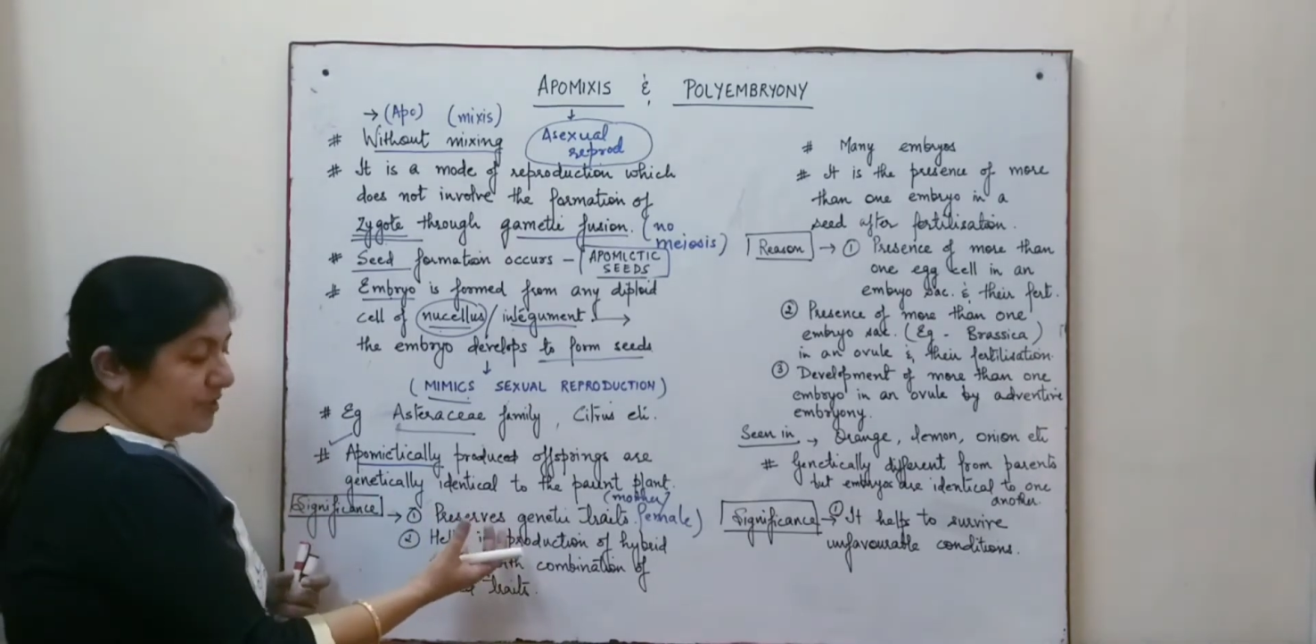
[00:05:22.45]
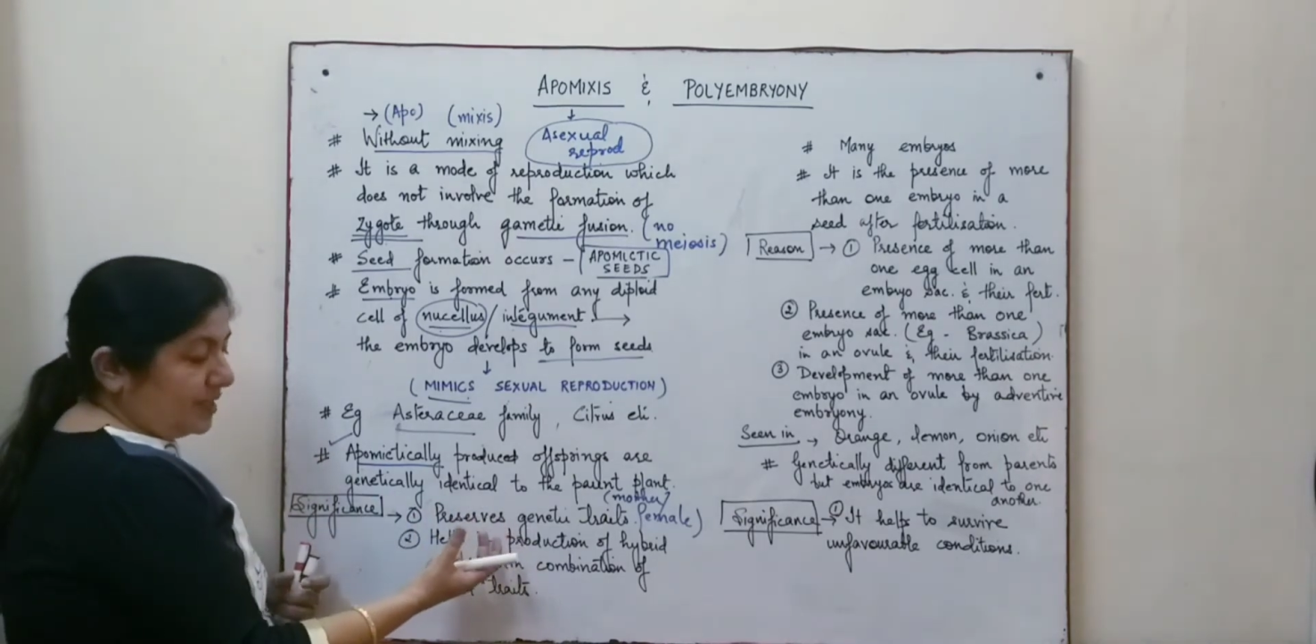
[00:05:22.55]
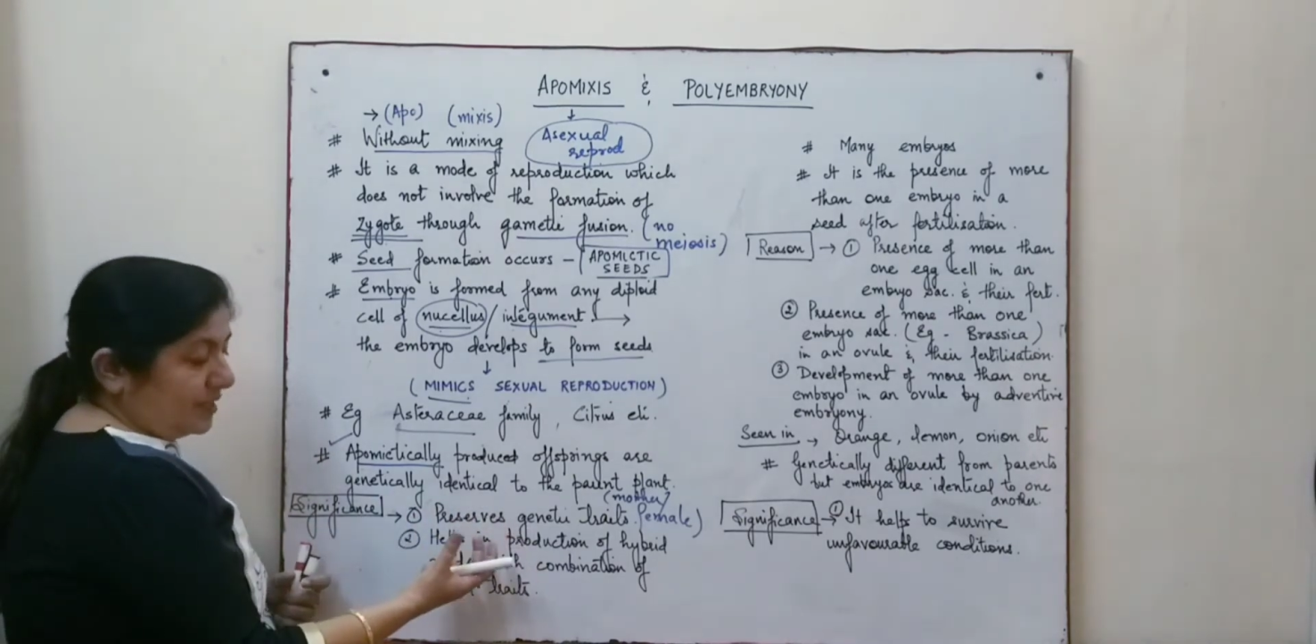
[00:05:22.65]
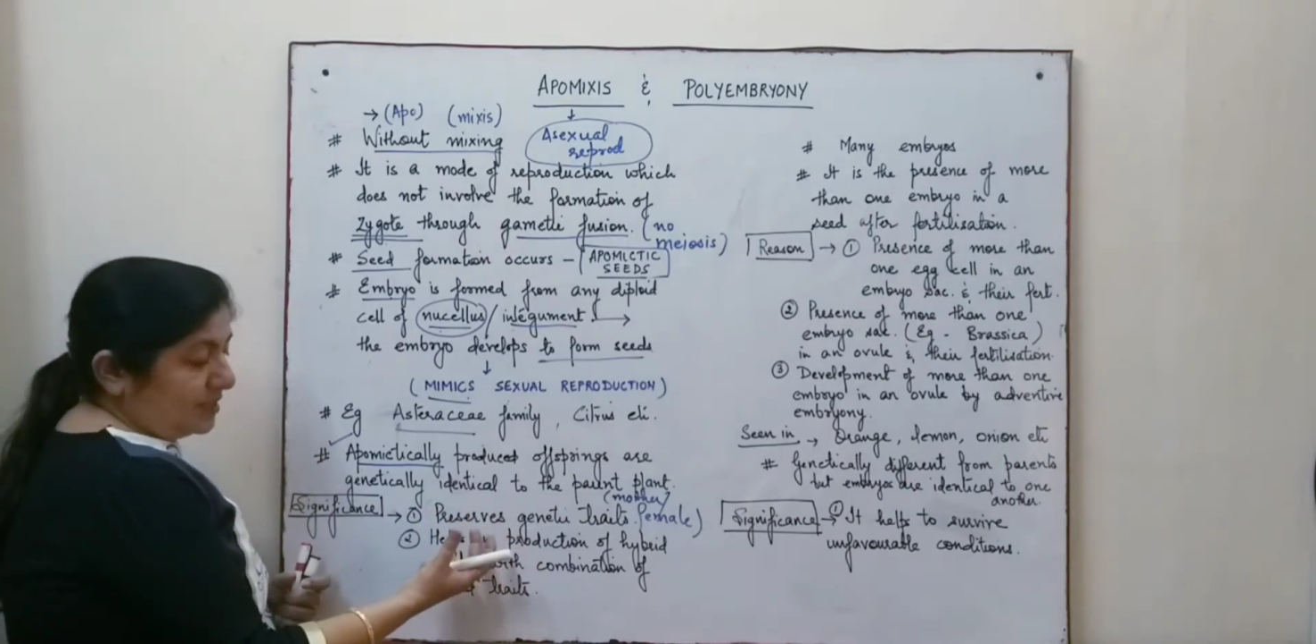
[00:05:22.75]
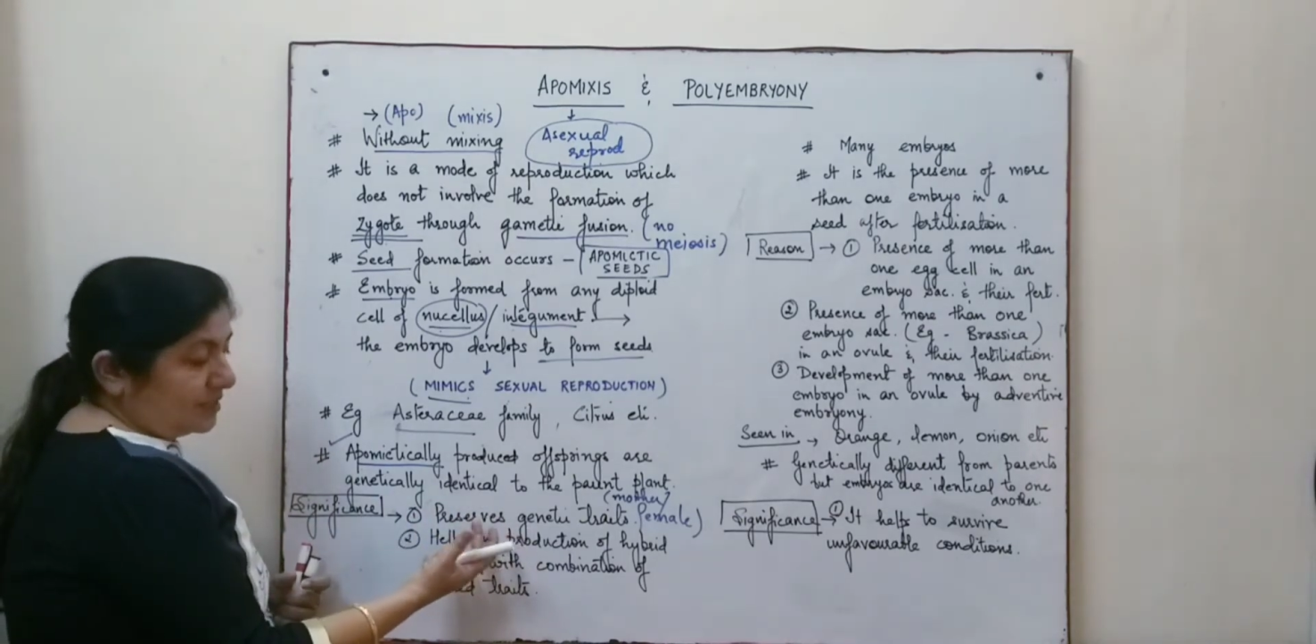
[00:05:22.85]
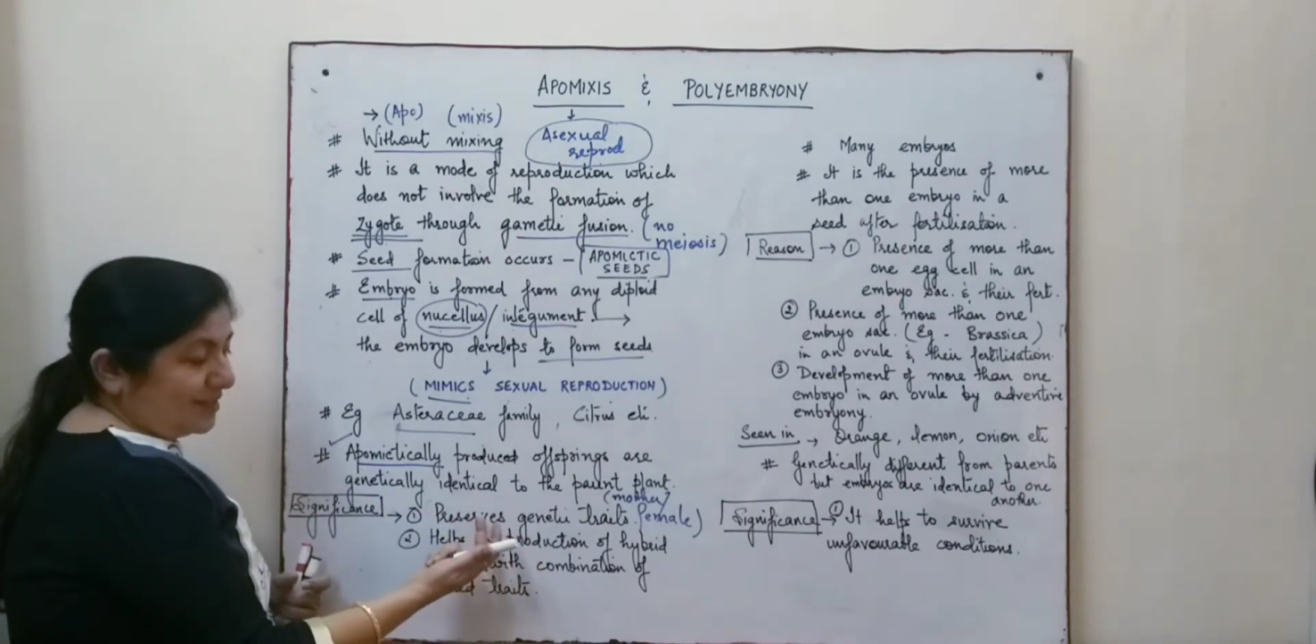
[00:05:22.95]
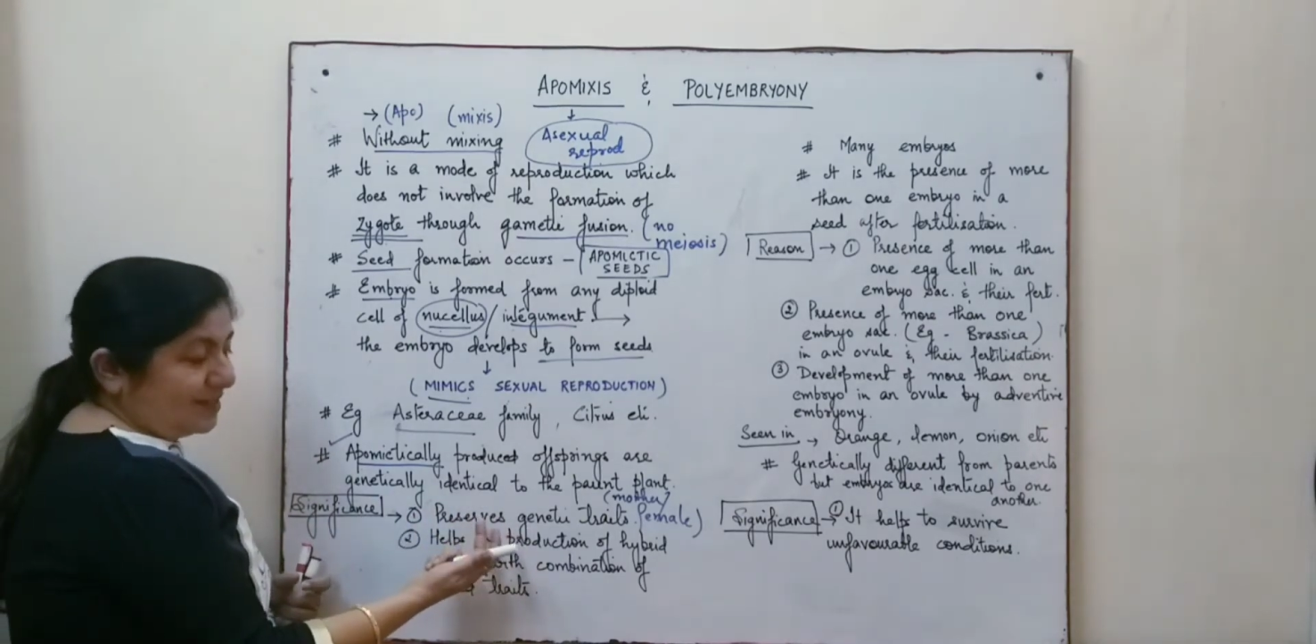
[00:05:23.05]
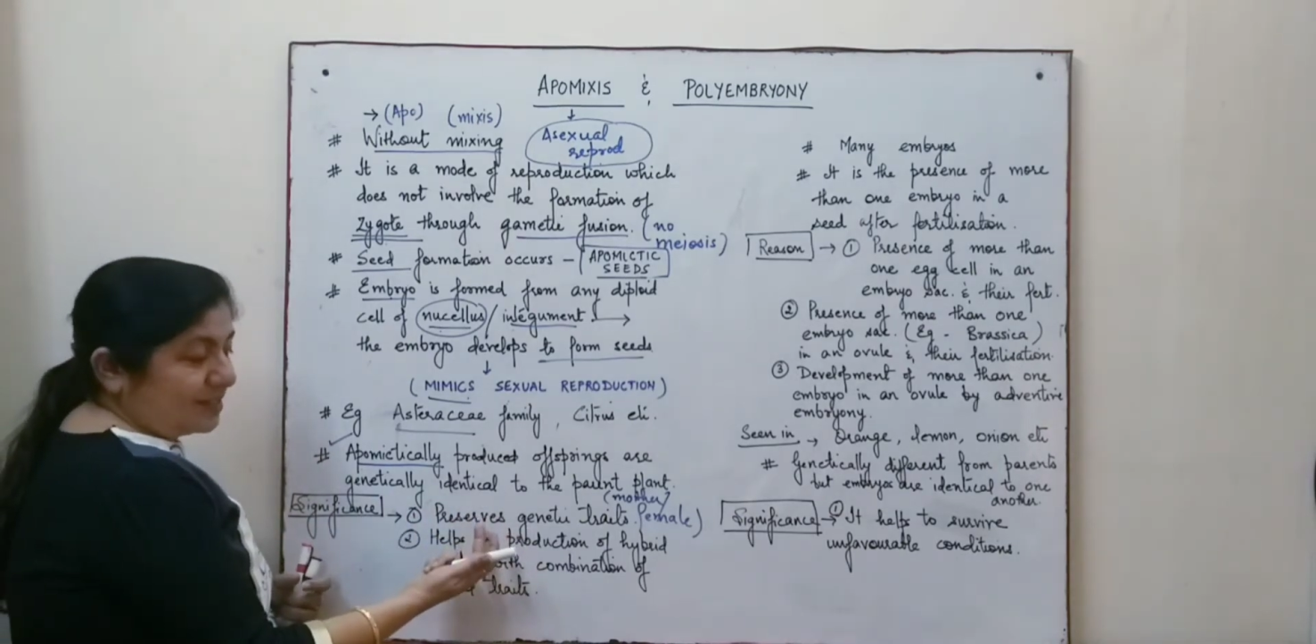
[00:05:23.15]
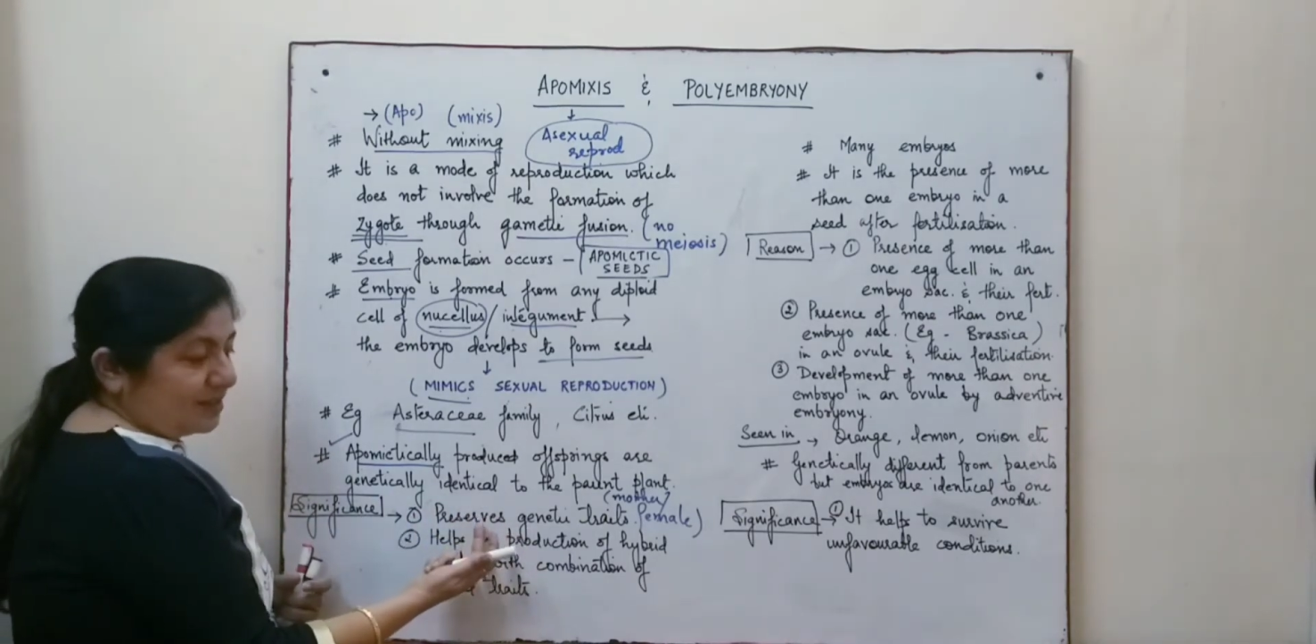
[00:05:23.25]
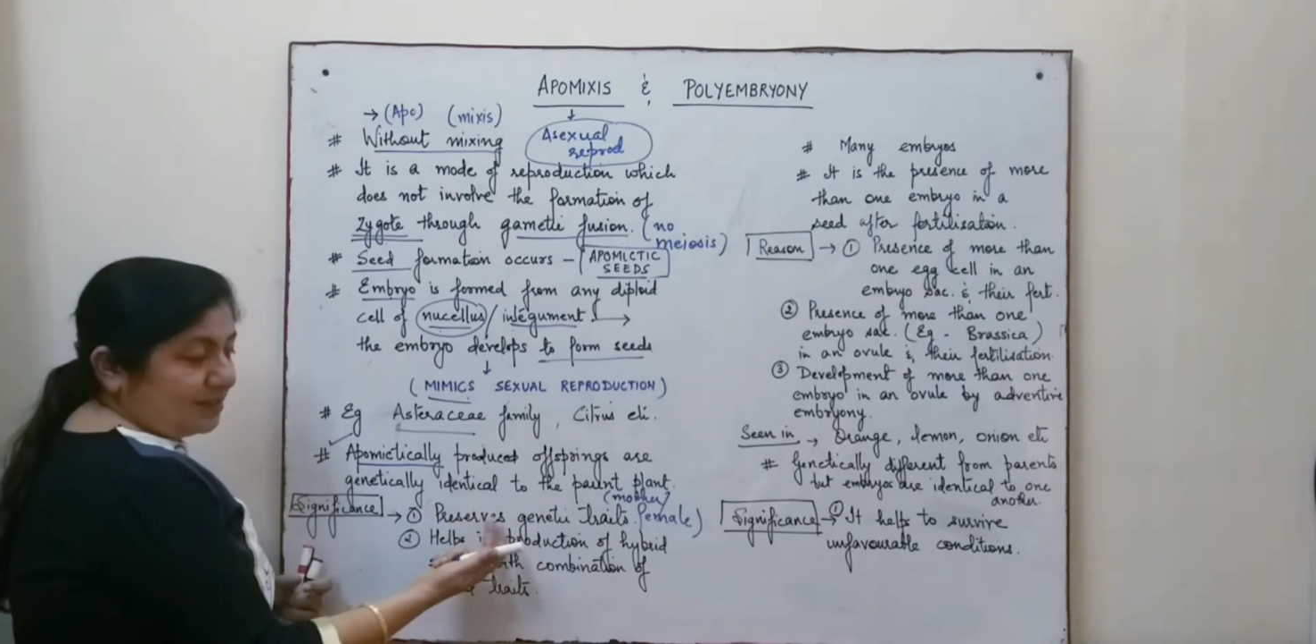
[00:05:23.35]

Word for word: that is it